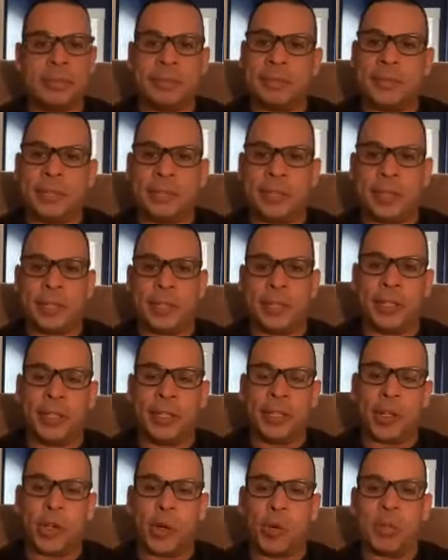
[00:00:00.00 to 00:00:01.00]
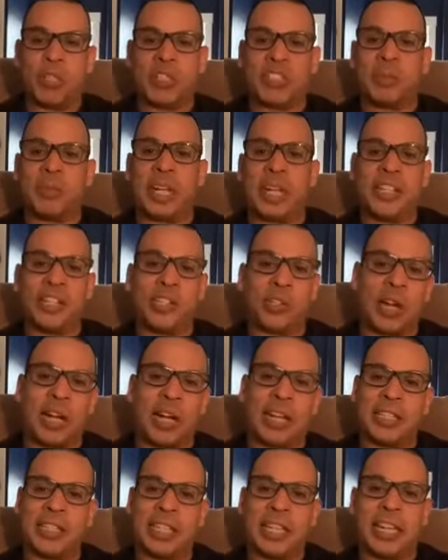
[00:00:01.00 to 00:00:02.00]
you know, with somebody trying to take a
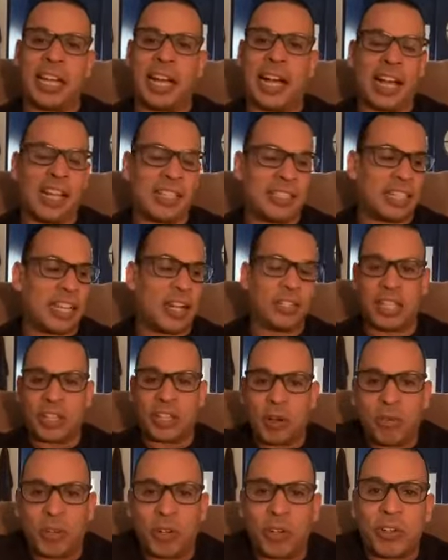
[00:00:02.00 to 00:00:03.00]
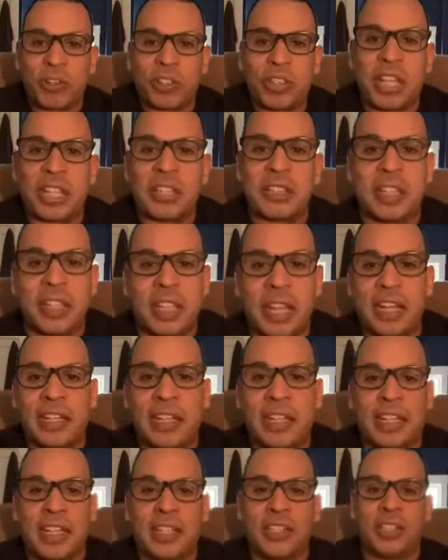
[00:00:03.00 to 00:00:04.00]
hostile takeover, things of that nature.
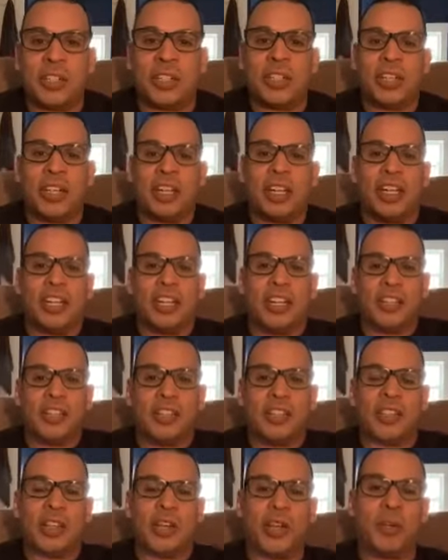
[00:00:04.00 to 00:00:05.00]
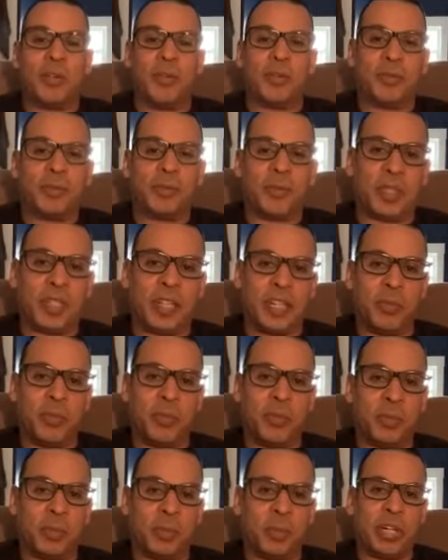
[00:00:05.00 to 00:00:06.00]
So it was pretty
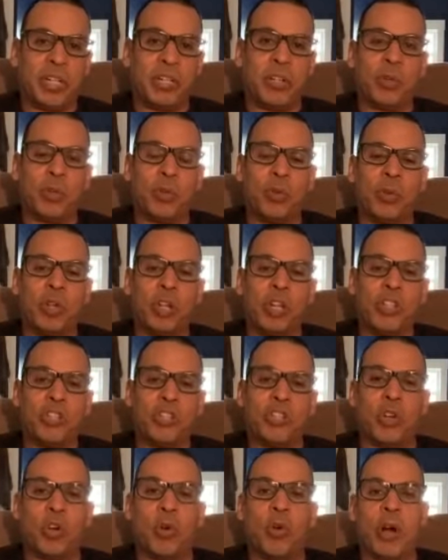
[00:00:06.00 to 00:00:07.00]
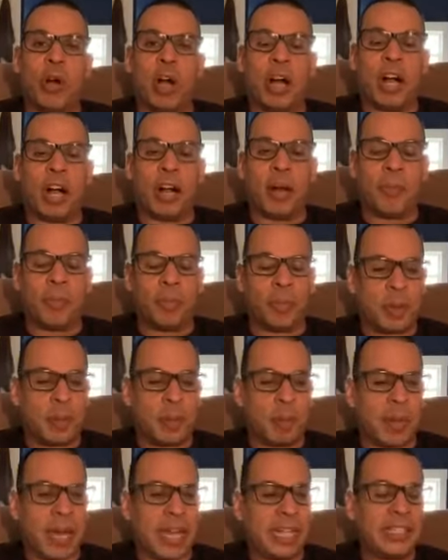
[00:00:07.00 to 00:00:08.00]
cool. So um, Mike
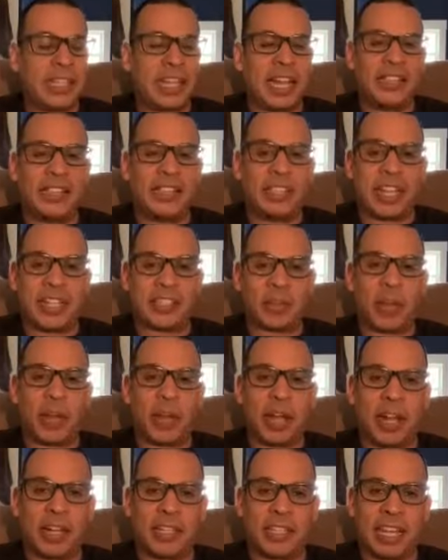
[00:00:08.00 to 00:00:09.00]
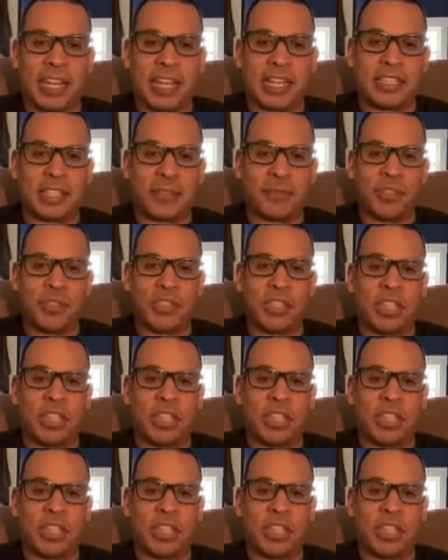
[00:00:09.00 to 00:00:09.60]
Tyson has a podcast. Have you seen this?